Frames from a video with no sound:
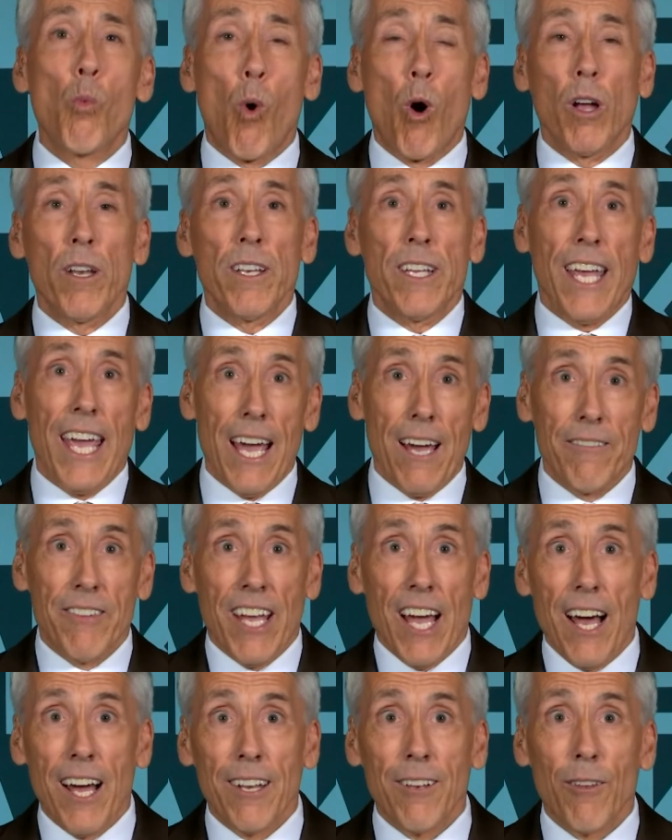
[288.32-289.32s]
one
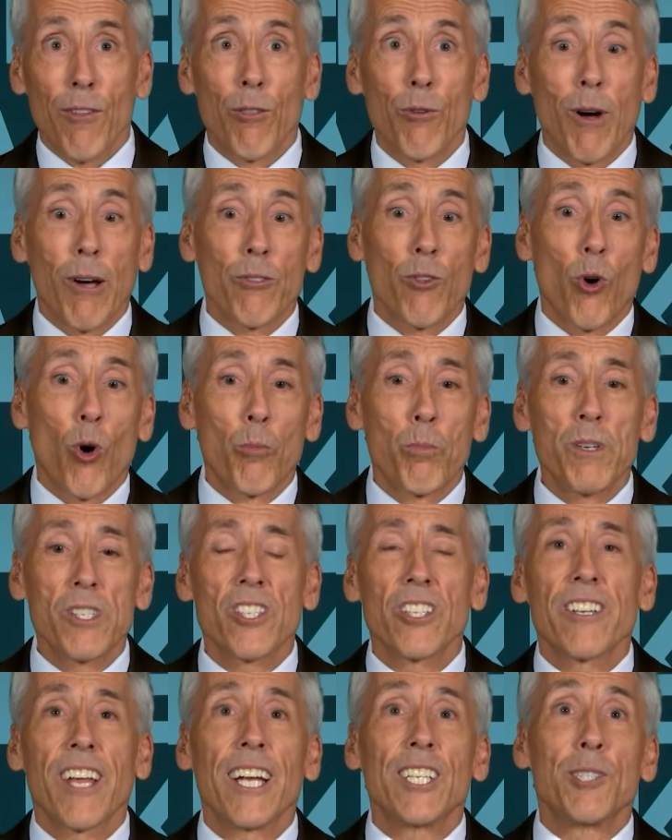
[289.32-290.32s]
caveat throughout the whole
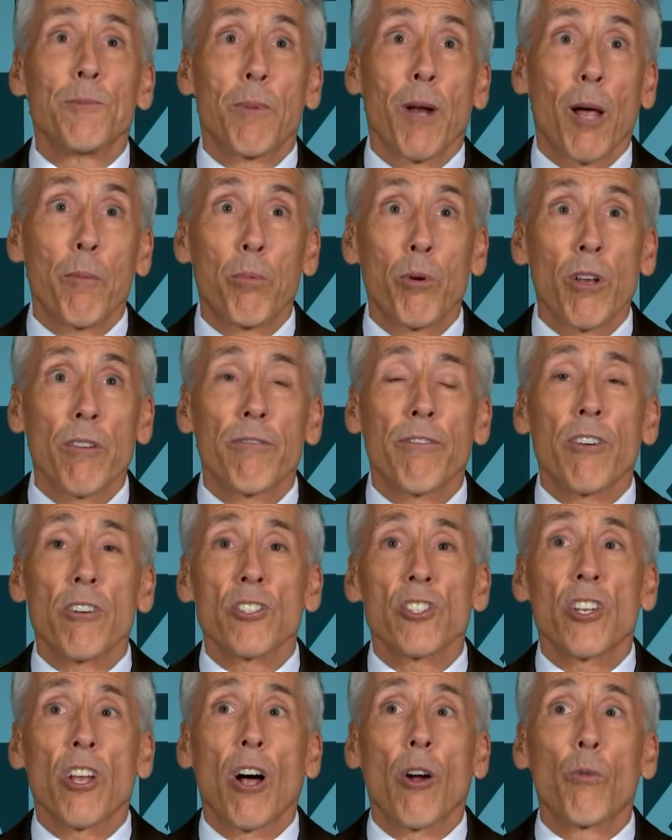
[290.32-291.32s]
presentation, but I'll put it
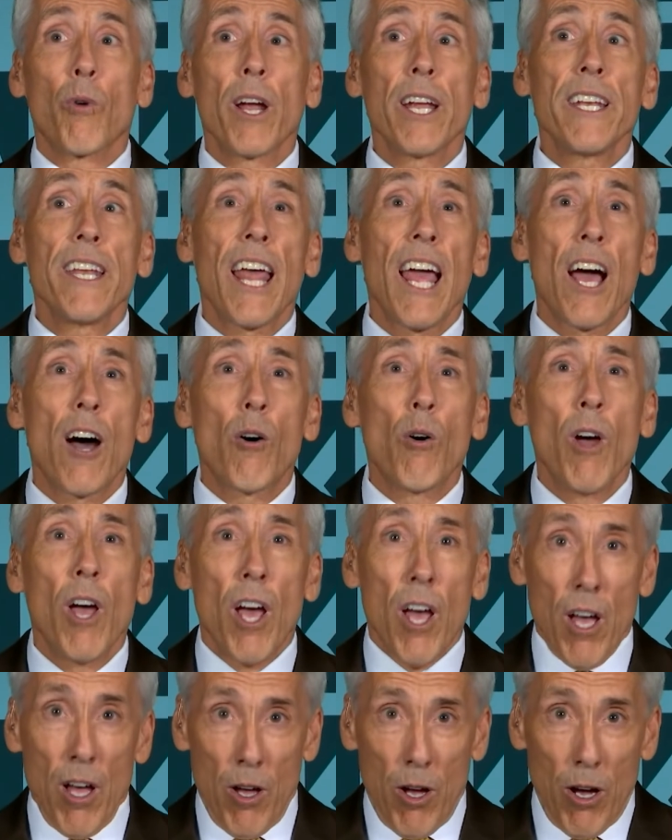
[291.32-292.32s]
first. Uh, right now,
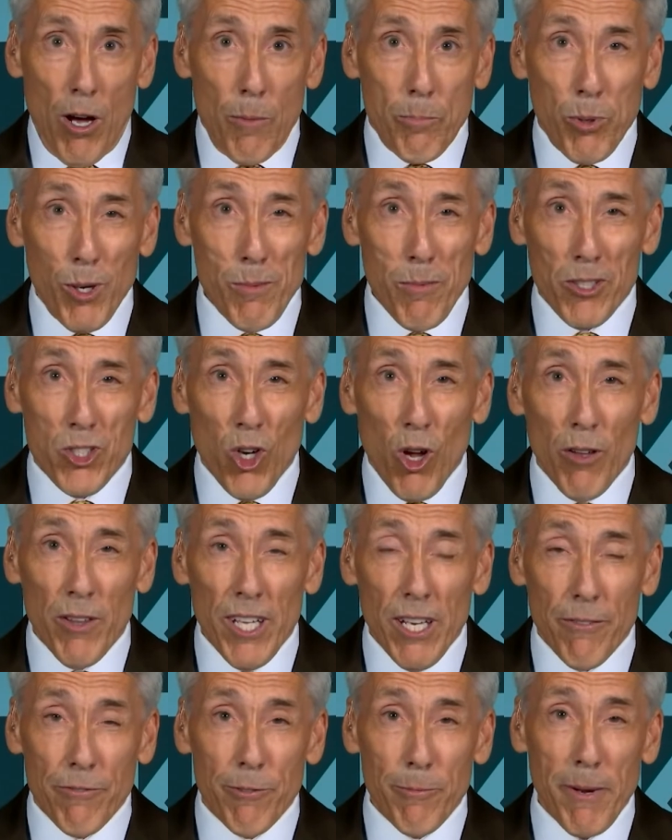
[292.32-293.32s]
uh, pretty much all
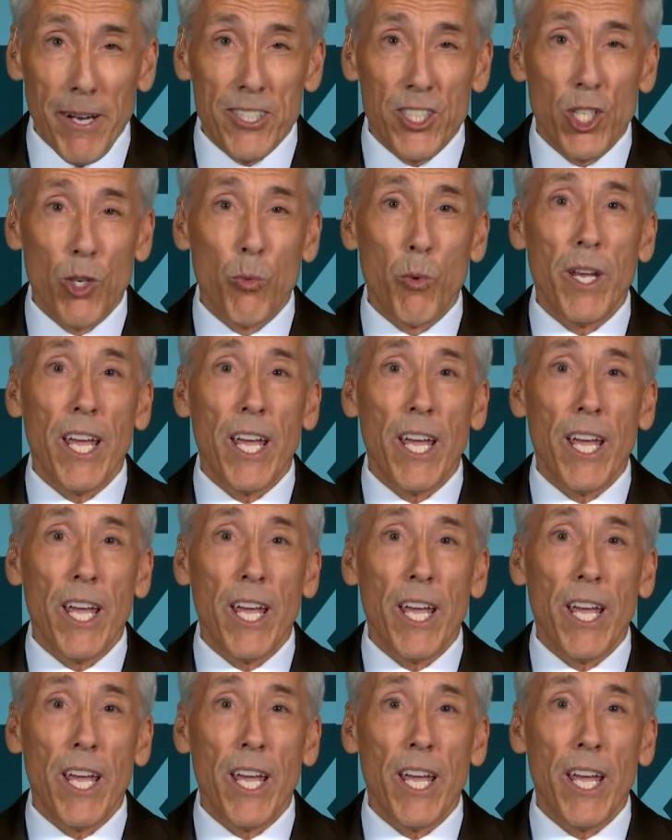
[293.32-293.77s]
the information